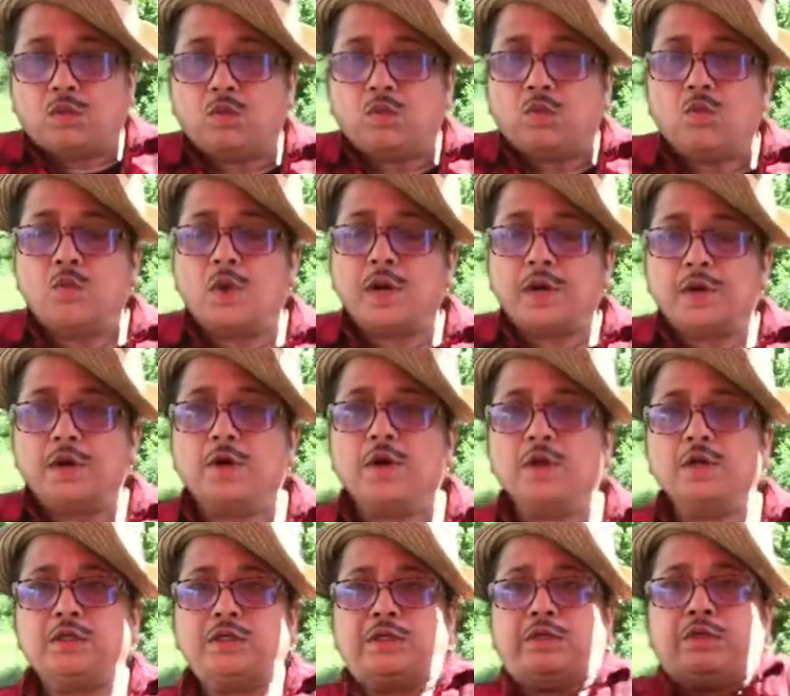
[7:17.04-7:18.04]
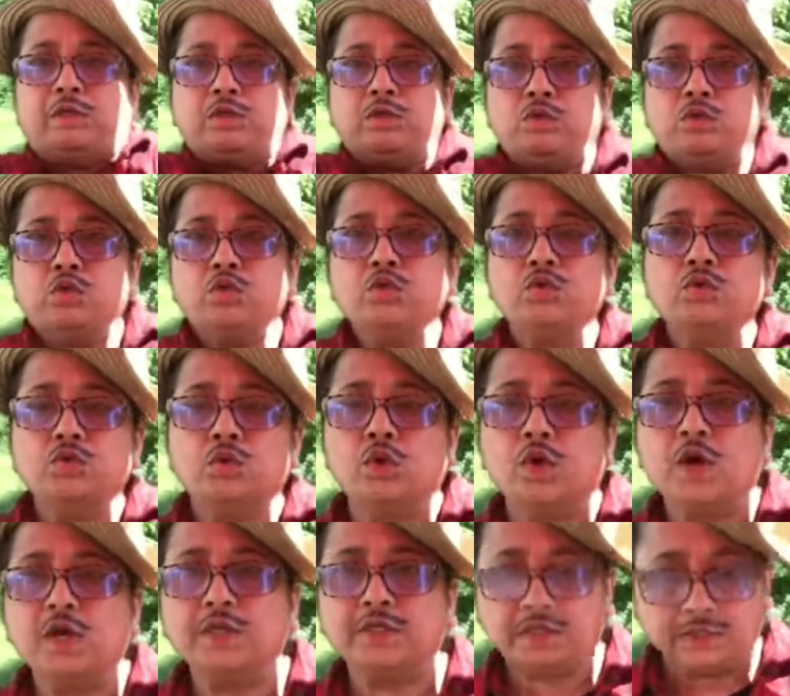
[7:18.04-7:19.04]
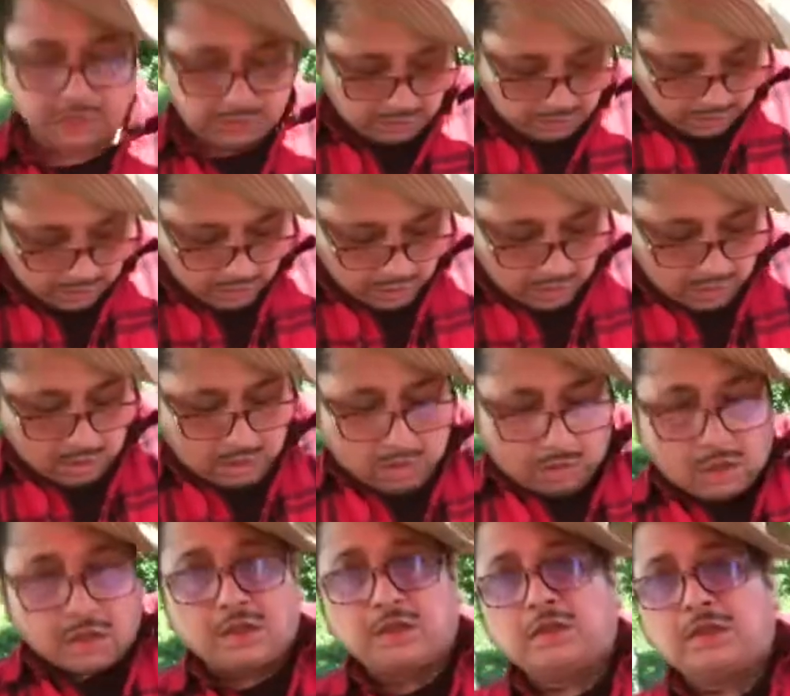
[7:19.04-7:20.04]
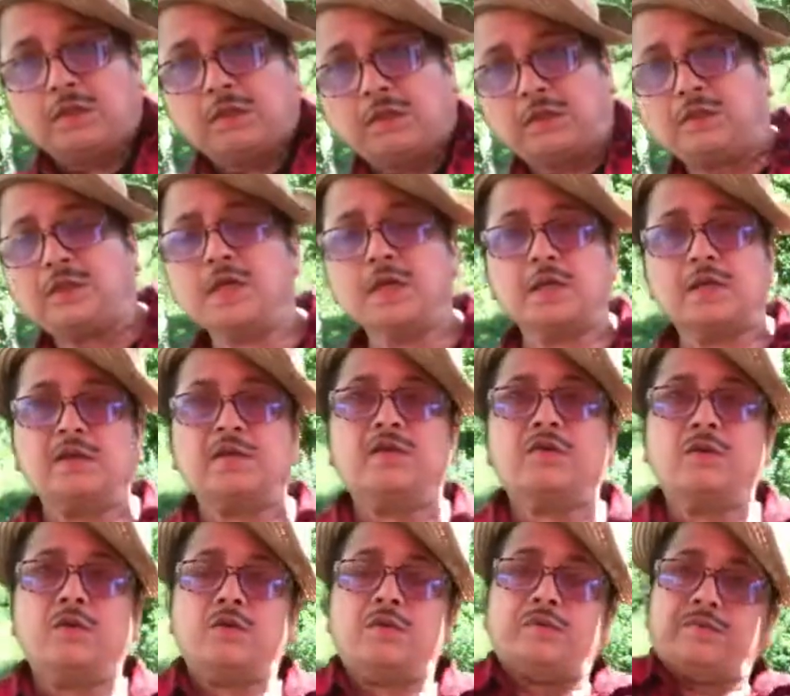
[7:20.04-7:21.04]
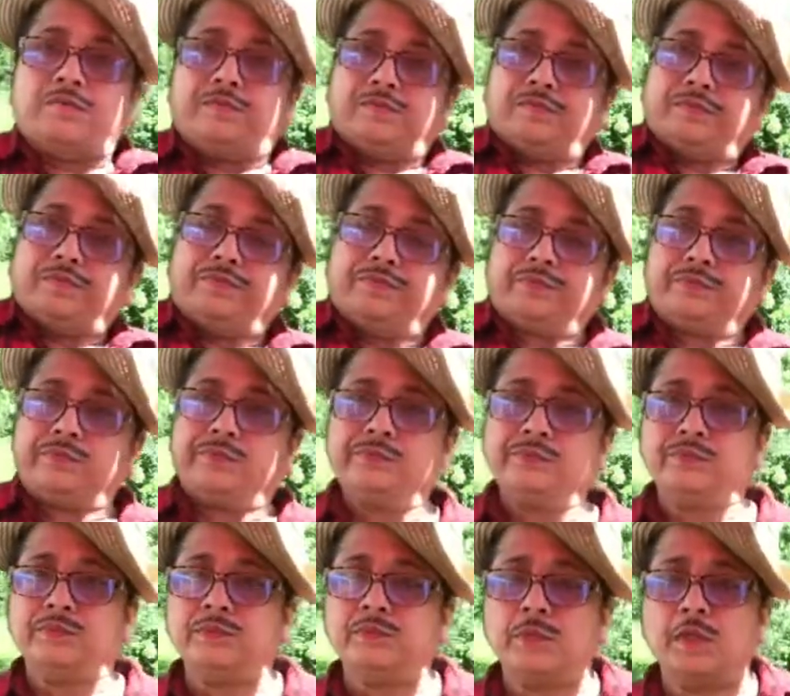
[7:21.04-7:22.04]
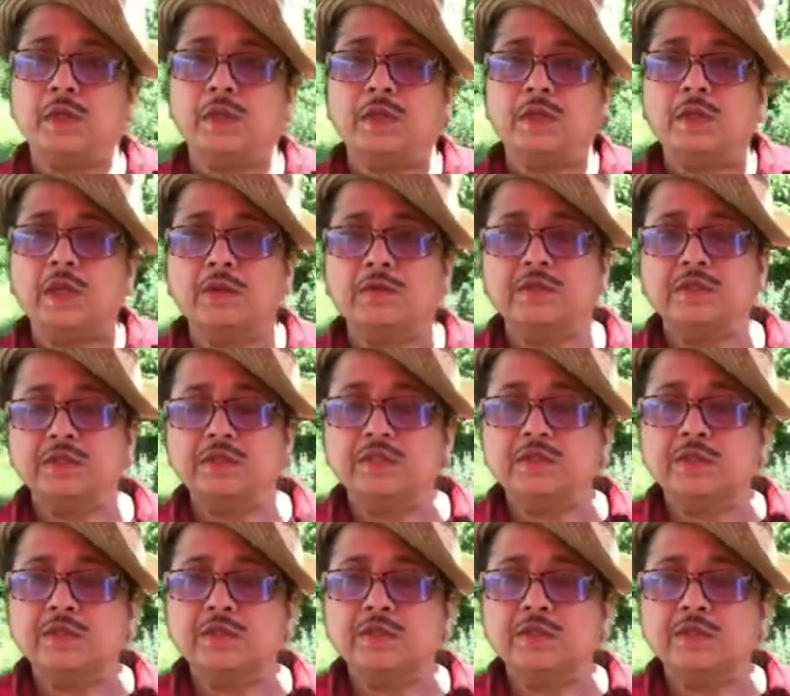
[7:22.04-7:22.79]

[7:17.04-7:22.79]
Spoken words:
1 knot, 2 knots, there you go. Now this